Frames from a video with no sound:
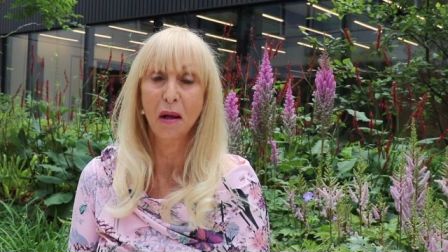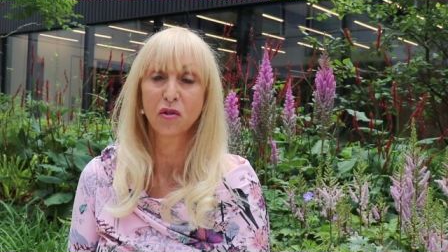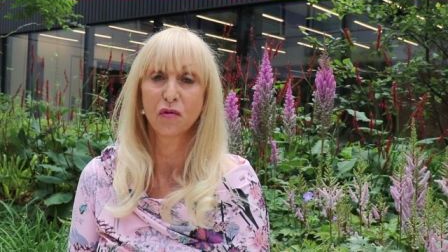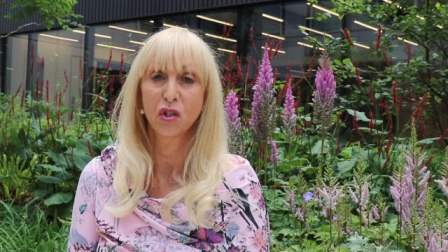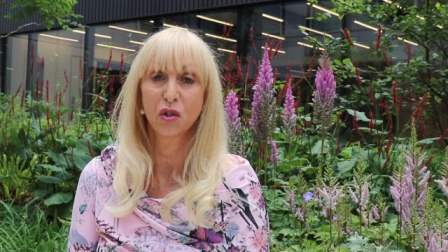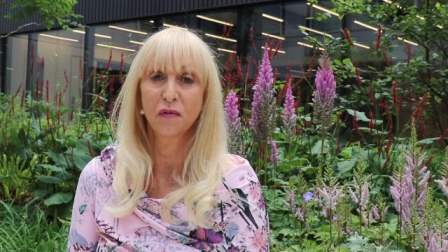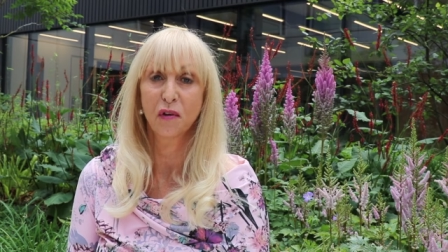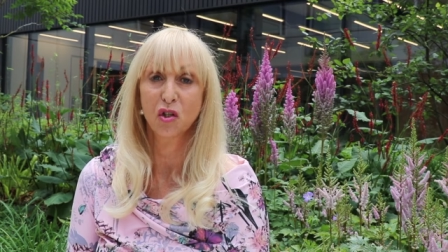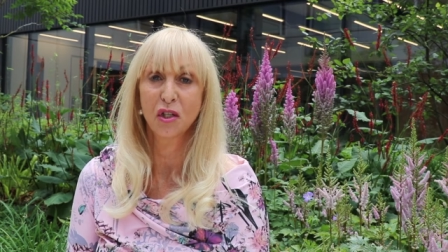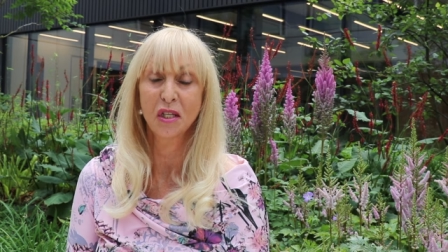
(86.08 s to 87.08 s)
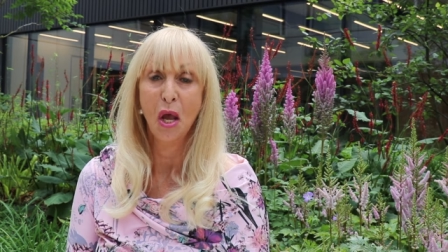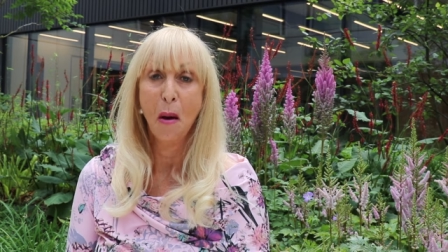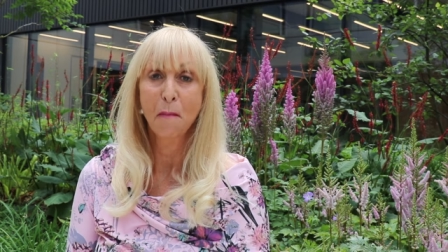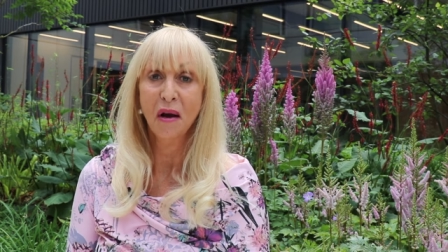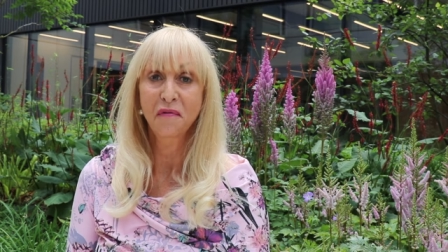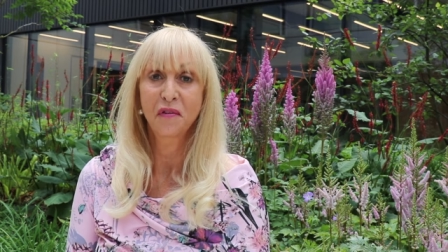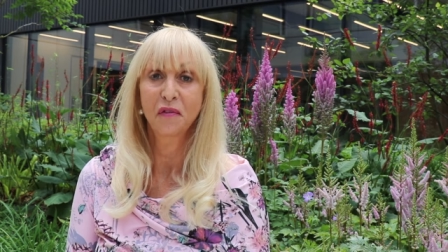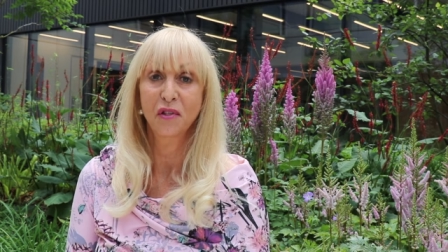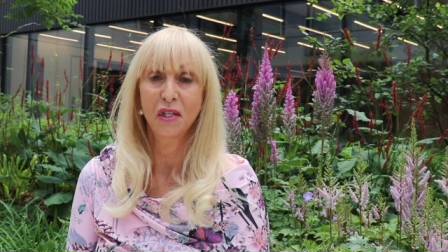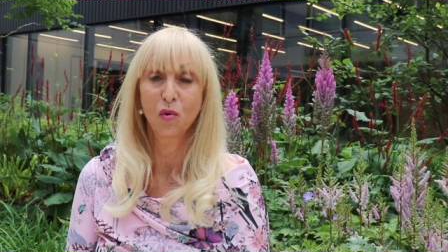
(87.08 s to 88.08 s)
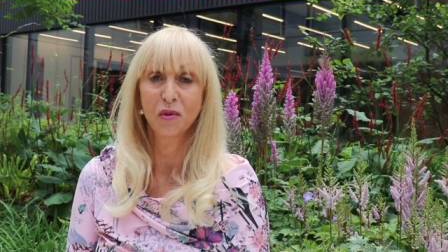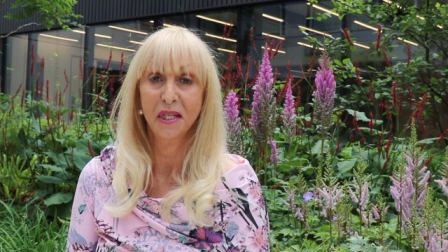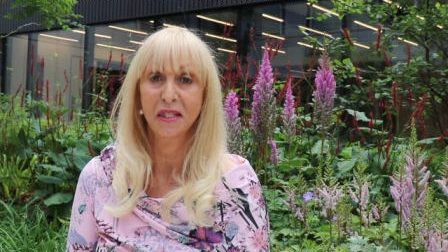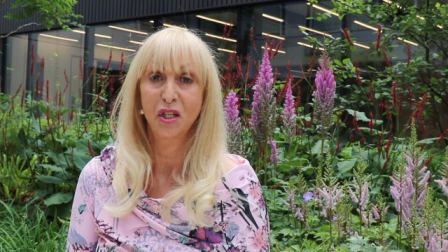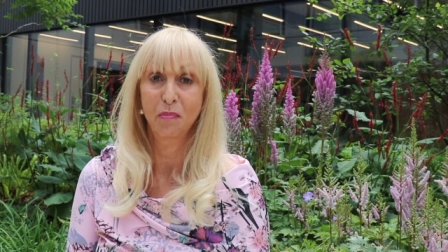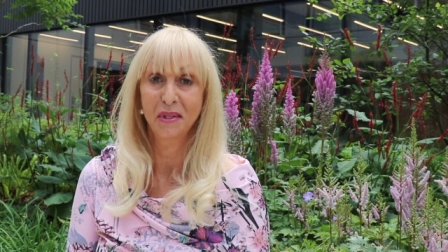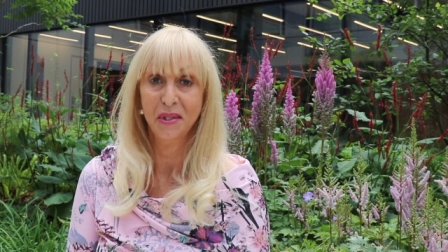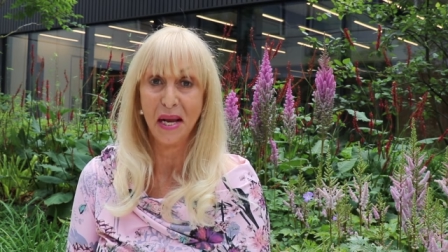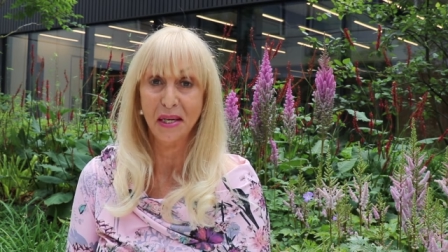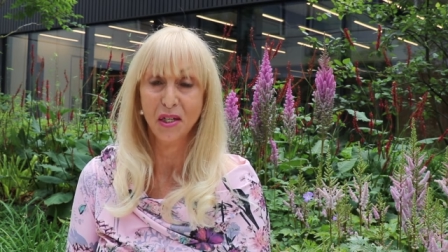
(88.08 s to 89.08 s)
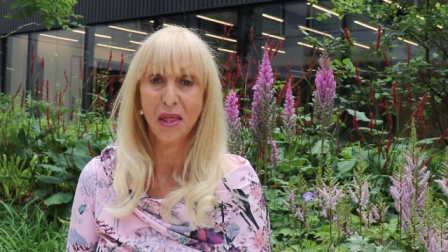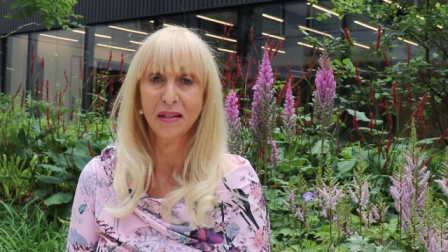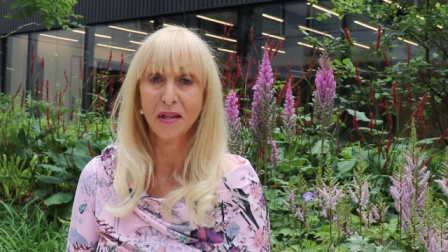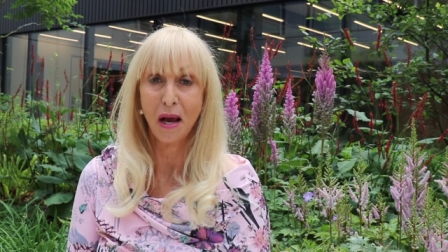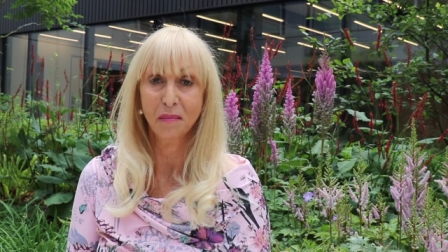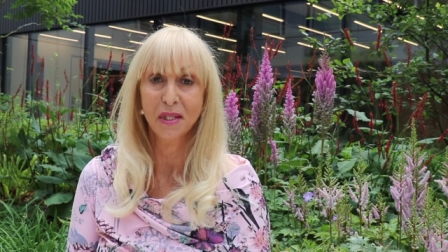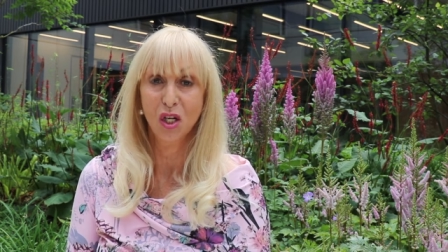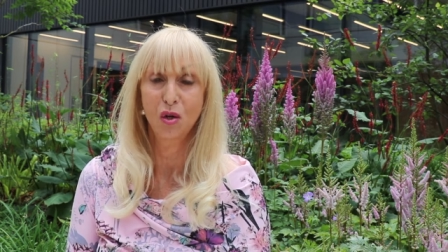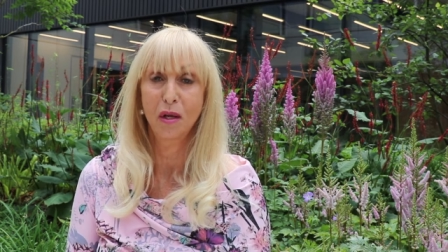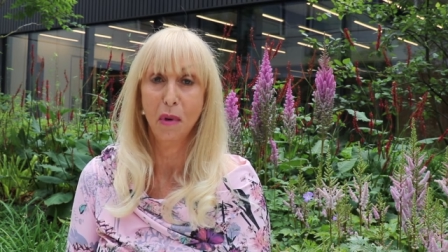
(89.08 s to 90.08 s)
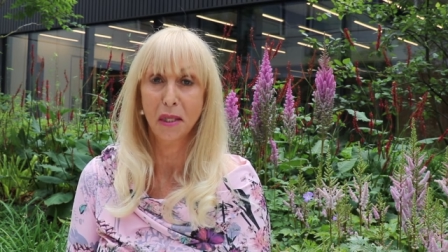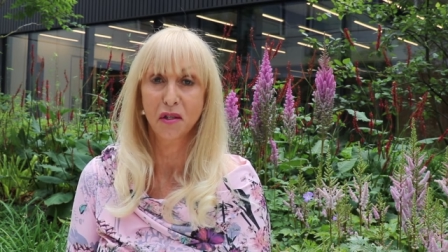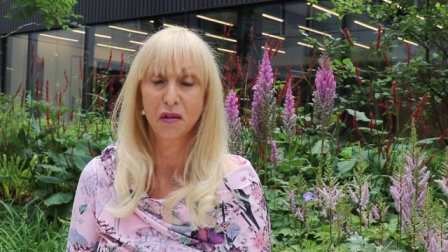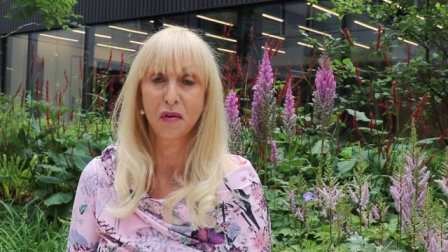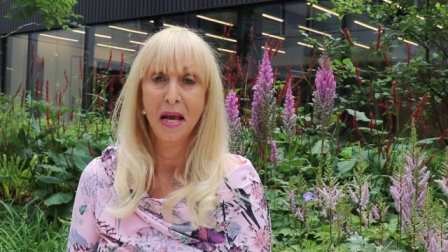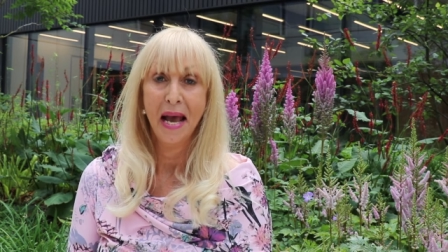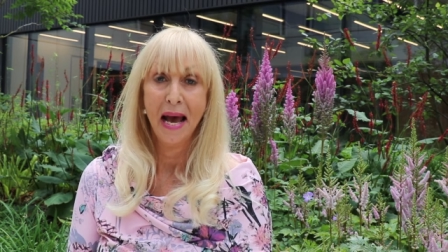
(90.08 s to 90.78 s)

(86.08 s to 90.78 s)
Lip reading: help to reduce flushes by 50 or 60%. That's absolutely massive.